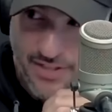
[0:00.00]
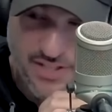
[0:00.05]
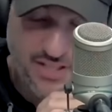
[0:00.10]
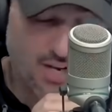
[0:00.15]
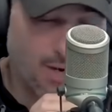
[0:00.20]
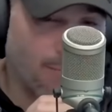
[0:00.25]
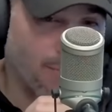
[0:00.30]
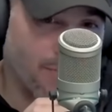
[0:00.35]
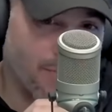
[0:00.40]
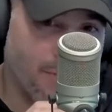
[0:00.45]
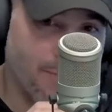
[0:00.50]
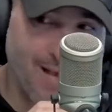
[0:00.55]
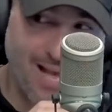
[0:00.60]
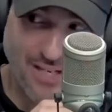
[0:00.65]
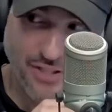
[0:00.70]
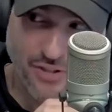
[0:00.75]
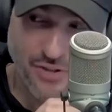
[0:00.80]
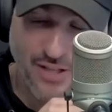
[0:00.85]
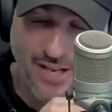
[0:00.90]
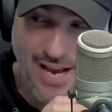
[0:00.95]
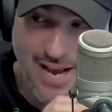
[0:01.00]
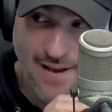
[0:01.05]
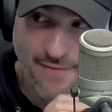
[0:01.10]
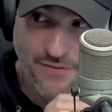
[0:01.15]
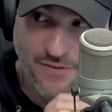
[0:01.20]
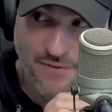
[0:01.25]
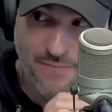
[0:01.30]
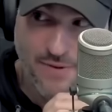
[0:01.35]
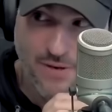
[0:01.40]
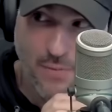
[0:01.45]
Some of them actually have
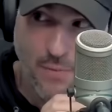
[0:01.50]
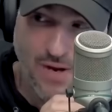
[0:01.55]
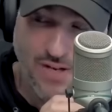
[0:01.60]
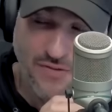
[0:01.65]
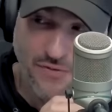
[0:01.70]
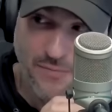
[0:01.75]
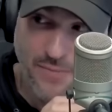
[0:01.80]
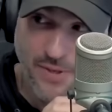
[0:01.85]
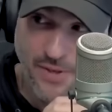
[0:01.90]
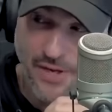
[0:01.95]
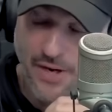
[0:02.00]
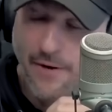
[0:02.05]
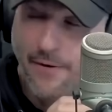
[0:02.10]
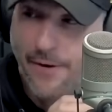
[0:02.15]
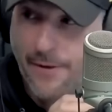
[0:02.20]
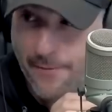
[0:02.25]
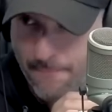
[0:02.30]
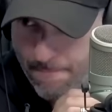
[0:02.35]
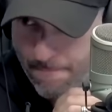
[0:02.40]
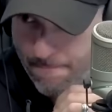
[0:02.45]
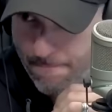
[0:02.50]
some Midwest familiarity.